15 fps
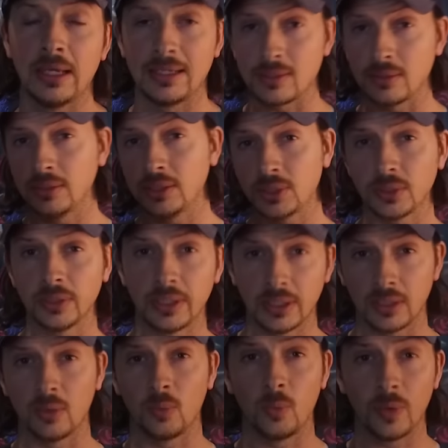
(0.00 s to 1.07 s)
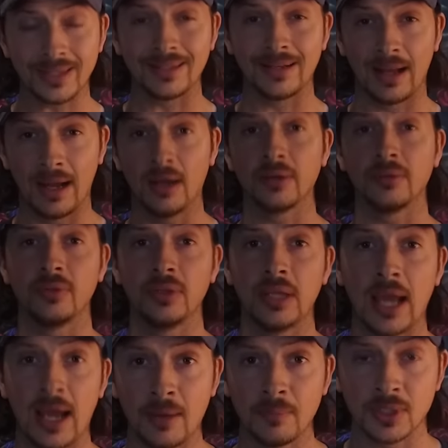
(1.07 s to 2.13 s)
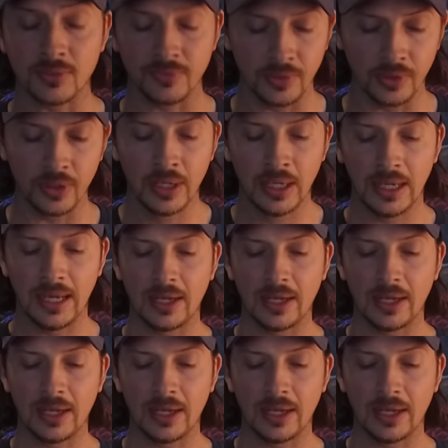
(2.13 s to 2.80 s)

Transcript: It's literally gonna wick it out of the atmosphere